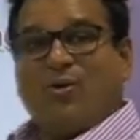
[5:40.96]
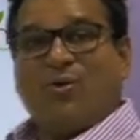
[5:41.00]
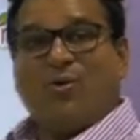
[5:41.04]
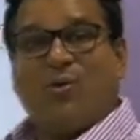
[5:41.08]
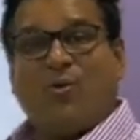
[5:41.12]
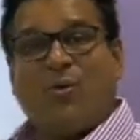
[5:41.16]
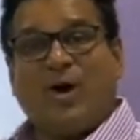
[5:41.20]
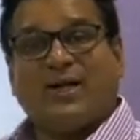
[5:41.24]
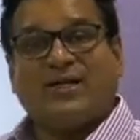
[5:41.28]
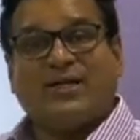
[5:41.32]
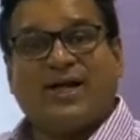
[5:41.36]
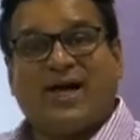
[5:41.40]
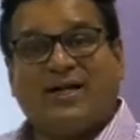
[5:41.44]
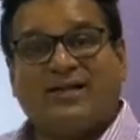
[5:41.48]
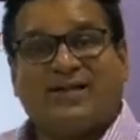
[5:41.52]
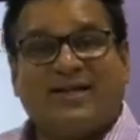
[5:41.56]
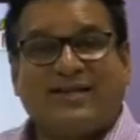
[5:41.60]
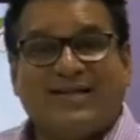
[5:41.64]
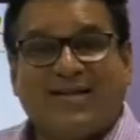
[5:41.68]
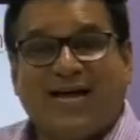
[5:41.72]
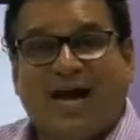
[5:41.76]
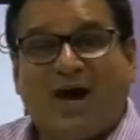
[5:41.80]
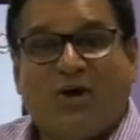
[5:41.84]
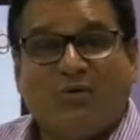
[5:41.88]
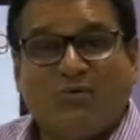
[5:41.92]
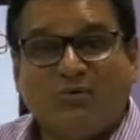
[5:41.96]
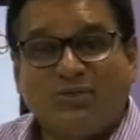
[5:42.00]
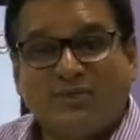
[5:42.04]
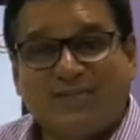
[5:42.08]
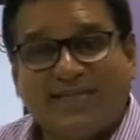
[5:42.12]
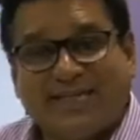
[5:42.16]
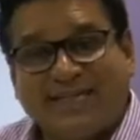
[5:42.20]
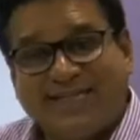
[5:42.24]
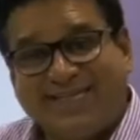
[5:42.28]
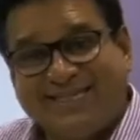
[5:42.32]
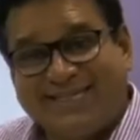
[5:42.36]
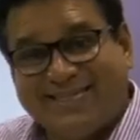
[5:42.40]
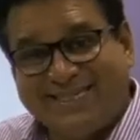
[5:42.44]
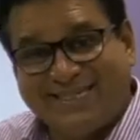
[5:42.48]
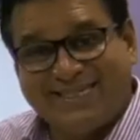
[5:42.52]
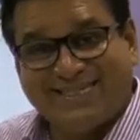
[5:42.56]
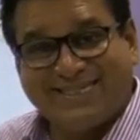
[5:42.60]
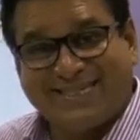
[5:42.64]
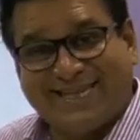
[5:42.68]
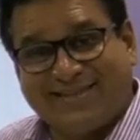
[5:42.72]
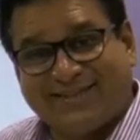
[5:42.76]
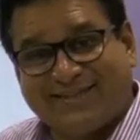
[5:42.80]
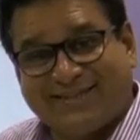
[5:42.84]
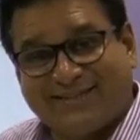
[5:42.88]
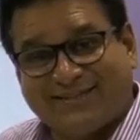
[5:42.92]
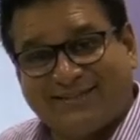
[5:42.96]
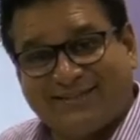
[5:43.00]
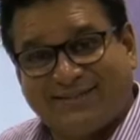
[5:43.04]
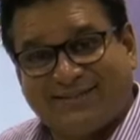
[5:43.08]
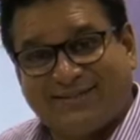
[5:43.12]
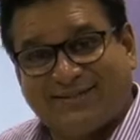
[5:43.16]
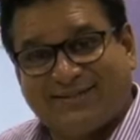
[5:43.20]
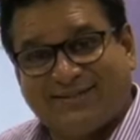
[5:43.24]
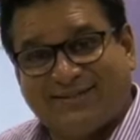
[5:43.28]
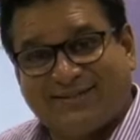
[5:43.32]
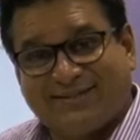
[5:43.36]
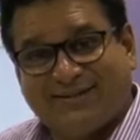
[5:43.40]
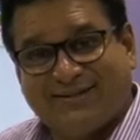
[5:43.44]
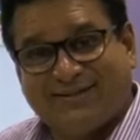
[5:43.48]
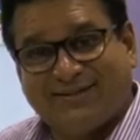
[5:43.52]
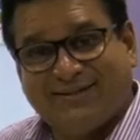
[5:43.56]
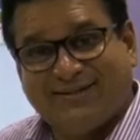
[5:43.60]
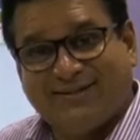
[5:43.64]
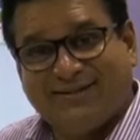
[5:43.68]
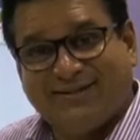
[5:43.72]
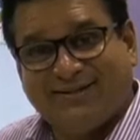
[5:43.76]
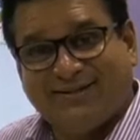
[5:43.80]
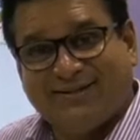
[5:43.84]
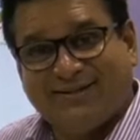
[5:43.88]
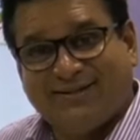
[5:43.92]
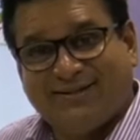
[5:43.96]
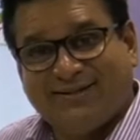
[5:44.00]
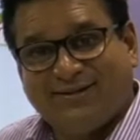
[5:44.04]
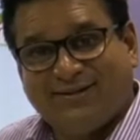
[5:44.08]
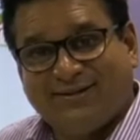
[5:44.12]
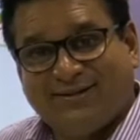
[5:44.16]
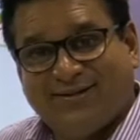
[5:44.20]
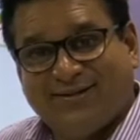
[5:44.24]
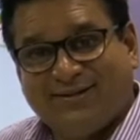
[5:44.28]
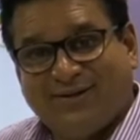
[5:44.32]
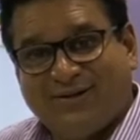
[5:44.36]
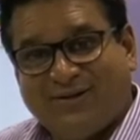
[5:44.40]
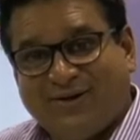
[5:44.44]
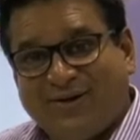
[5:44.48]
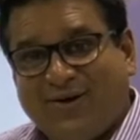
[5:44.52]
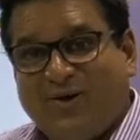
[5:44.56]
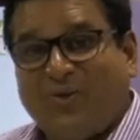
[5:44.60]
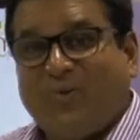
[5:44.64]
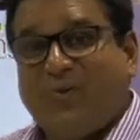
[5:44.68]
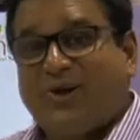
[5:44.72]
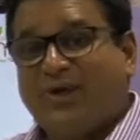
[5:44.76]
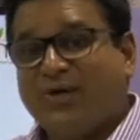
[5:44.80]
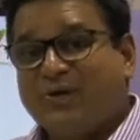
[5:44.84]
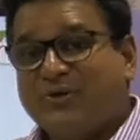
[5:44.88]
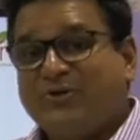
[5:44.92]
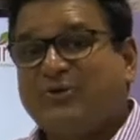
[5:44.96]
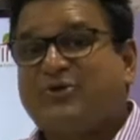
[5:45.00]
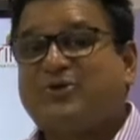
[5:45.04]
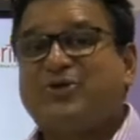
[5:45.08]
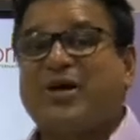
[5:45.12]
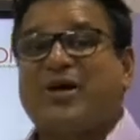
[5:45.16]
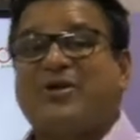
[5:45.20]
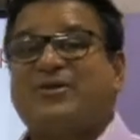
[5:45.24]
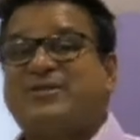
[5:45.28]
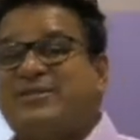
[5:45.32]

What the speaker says: What are the nouns in this sentence? Why don't you try to